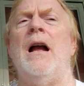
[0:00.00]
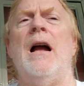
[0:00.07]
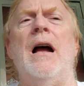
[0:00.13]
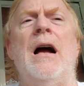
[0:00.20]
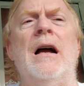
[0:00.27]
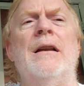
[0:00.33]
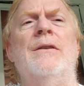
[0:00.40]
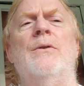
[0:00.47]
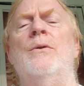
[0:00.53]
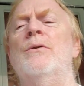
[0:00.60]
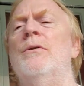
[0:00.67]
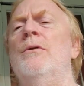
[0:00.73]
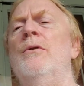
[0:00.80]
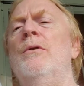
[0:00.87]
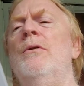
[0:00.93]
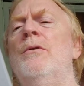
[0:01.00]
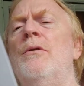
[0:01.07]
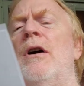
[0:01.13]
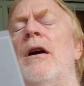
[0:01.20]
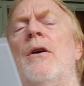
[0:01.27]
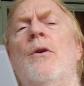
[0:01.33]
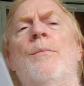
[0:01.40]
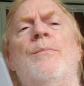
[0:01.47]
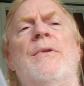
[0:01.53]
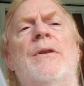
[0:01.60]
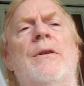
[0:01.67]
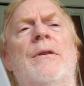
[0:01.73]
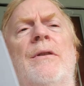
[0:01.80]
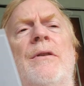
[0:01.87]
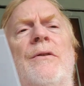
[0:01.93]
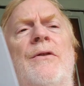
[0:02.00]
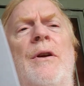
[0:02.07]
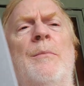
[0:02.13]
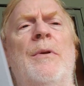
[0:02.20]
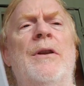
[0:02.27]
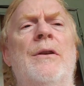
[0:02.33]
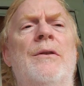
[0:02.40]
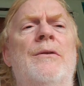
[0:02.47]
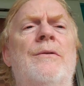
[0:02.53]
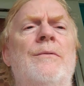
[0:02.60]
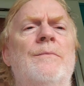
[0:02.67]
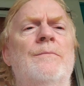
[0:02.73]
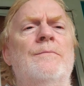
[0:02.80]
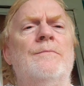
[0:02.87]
I don't know. I hope that some of these